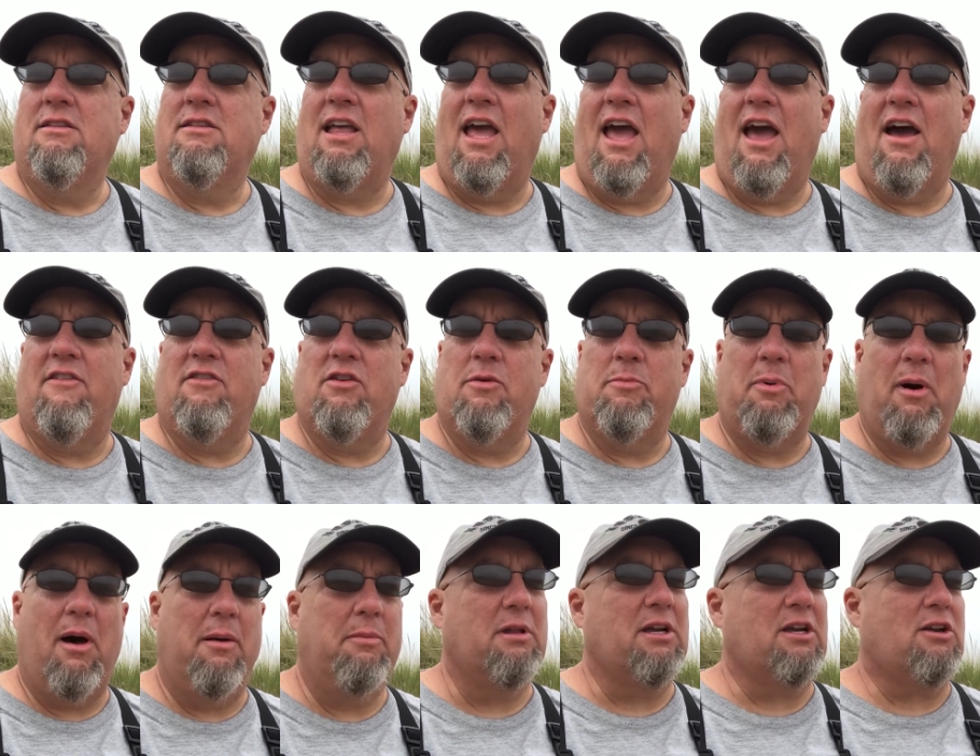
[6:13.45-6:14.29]
They have a
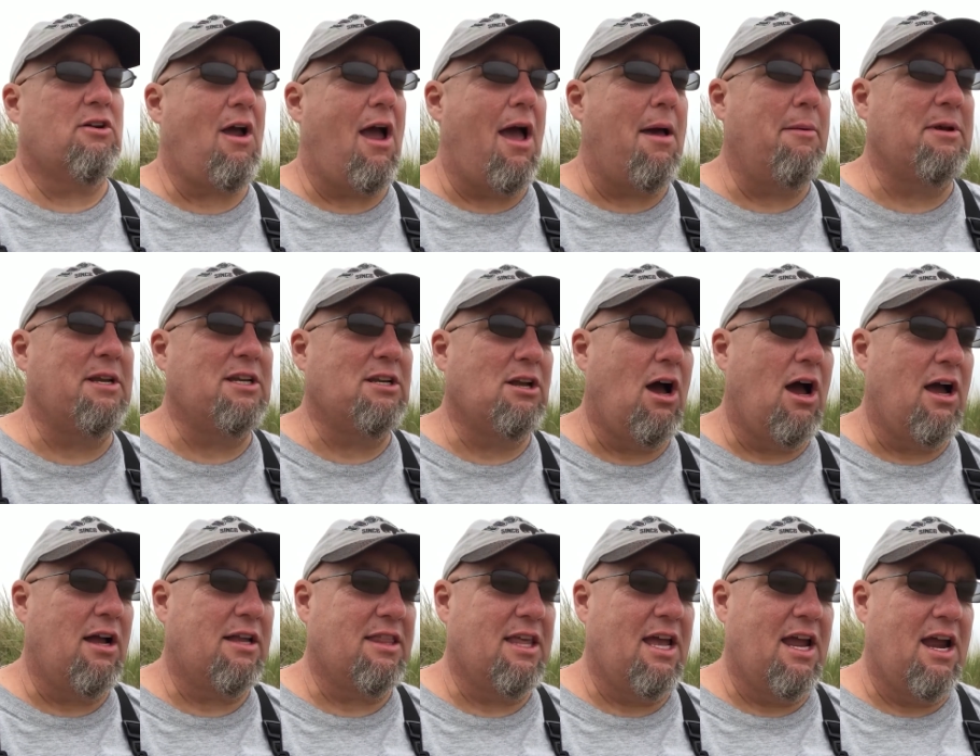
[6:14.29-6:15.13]
public crabbing
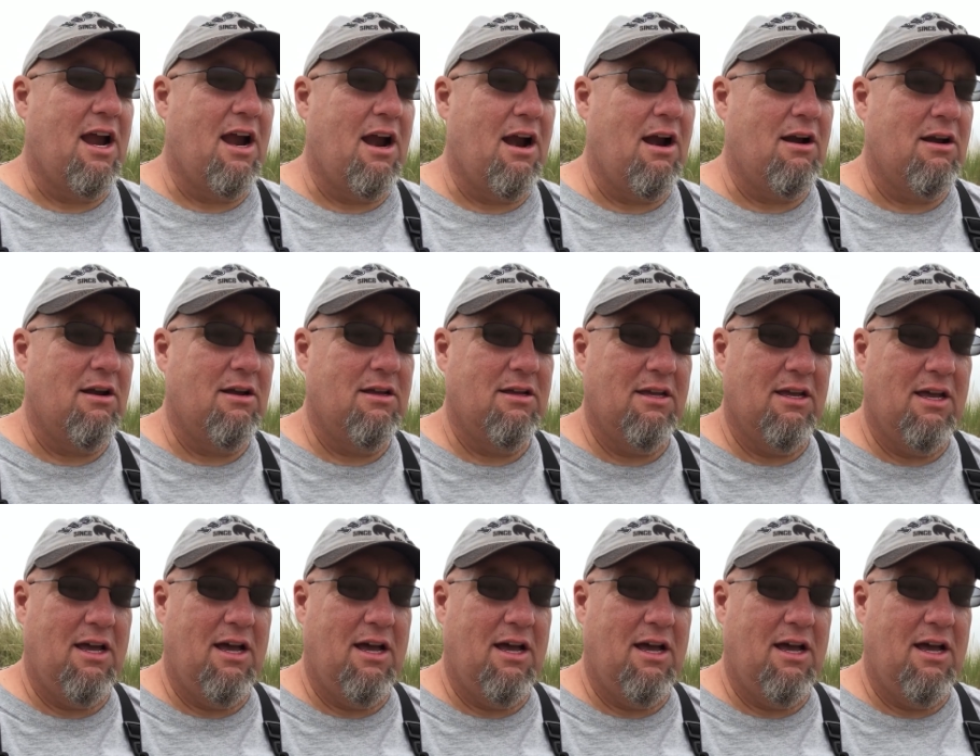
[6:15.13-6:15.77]
dock there,